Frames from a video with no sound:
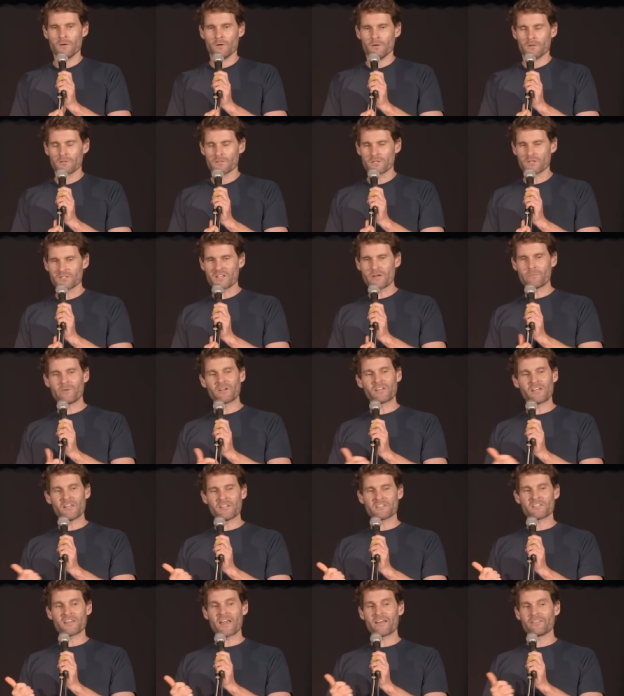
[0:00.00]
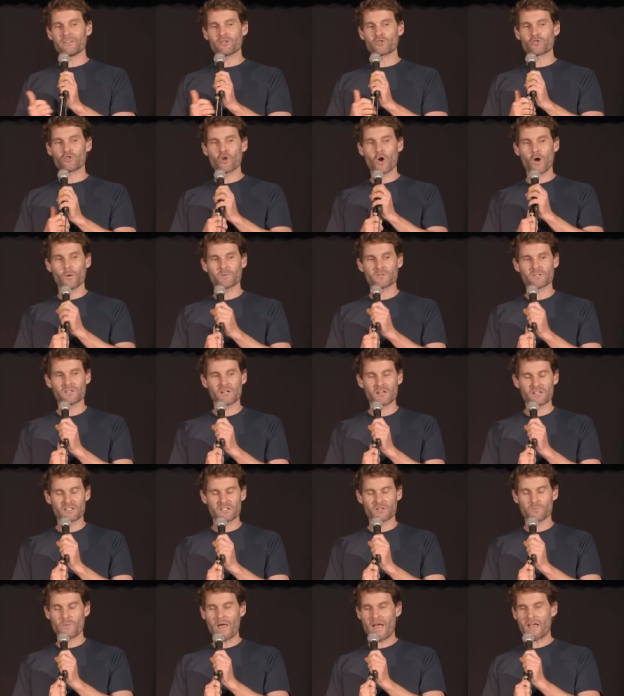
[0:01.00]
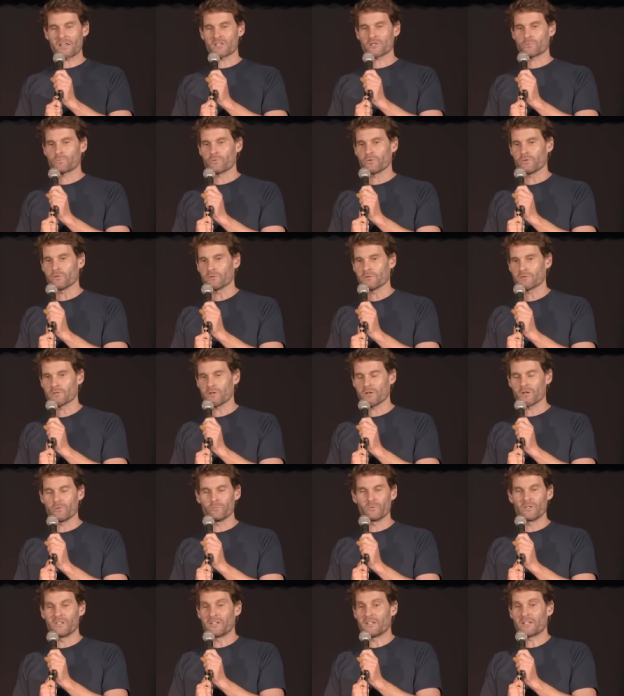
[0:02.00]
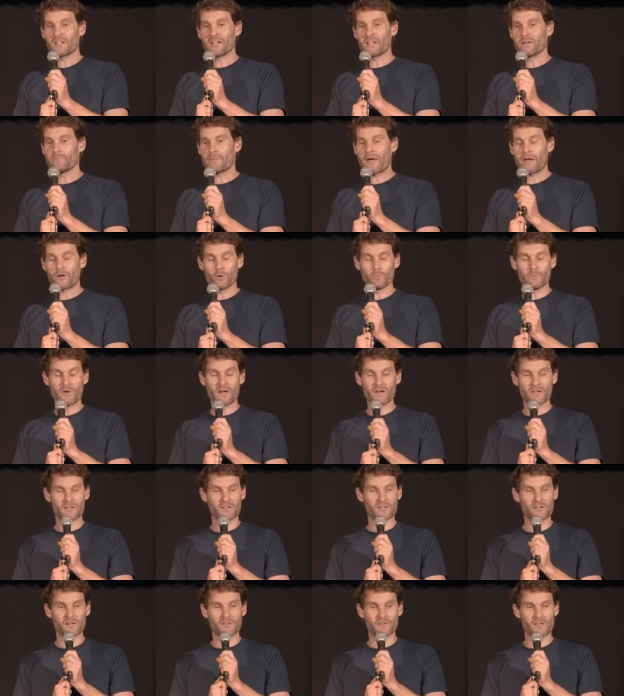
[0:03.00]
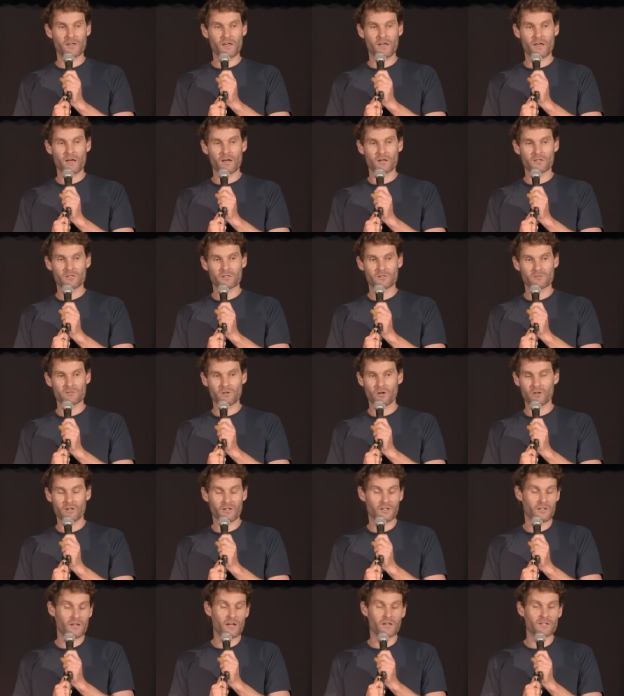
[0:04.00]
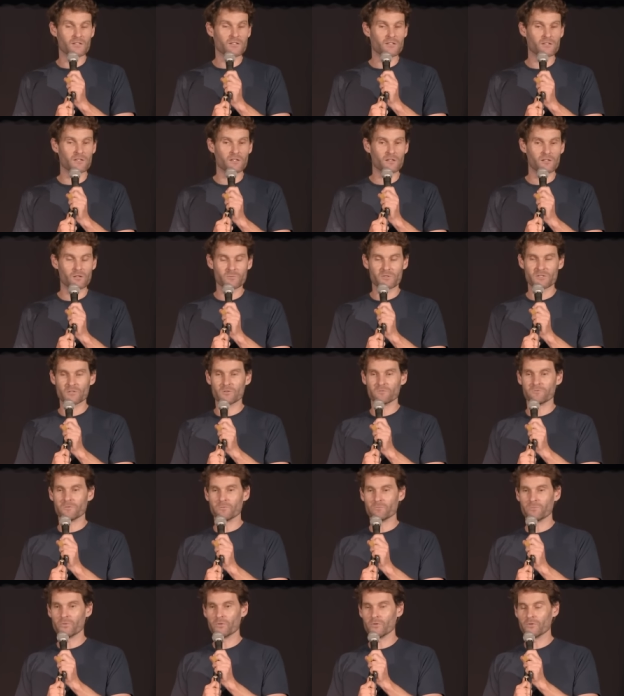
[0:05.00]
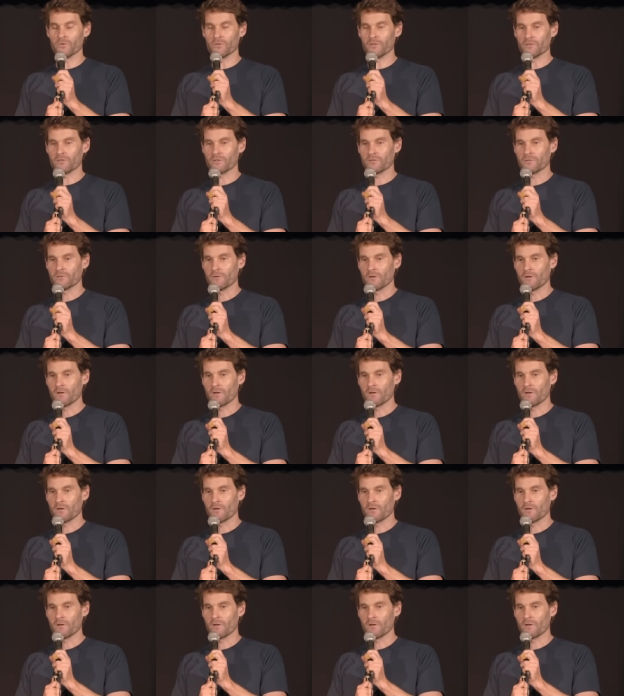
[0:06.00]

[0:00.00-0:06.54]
So I sent my kids down the shops to get some aspirin, because I don't really keep adult medicine in the house. I don't get sick, I'm self-employed.